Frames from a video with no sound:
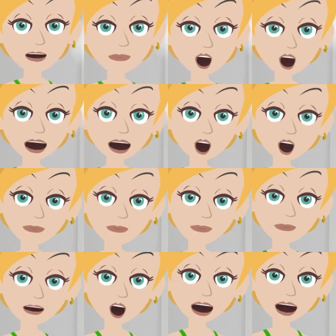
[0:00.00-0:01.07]
with the power of
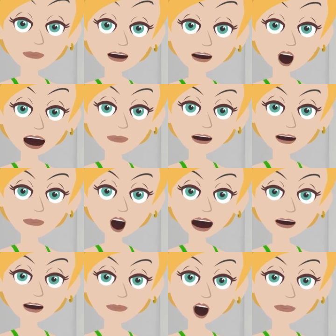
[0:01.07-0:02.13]
my mind,
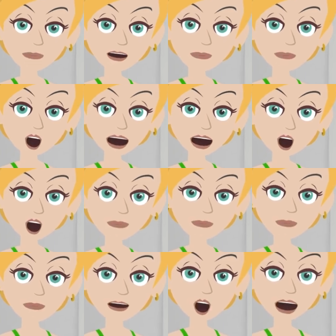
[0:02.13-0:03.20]
and that it
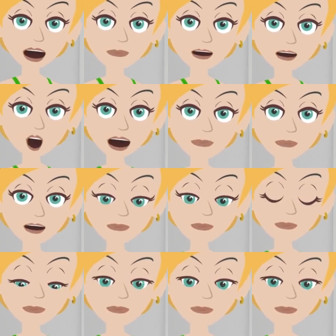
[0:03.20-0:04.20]
all hinges